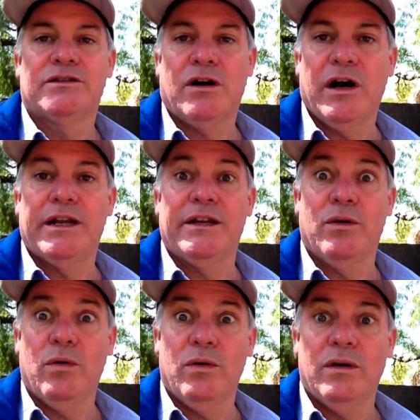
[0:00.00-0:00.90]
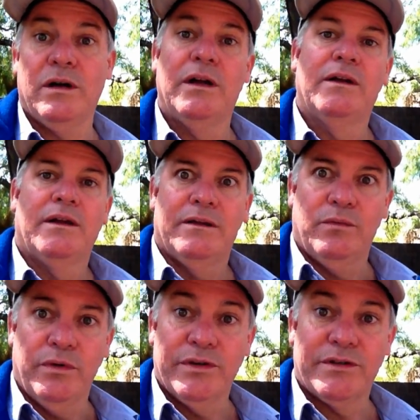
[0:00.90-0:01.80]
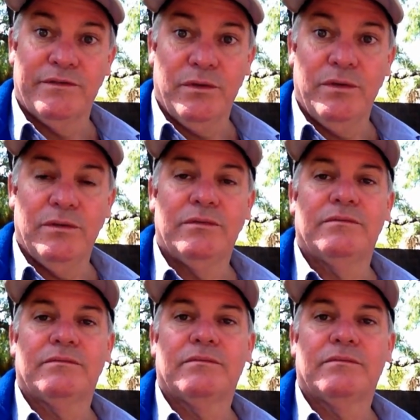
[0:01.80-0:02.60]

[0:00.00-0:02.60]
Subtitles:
tightening, or worst of all,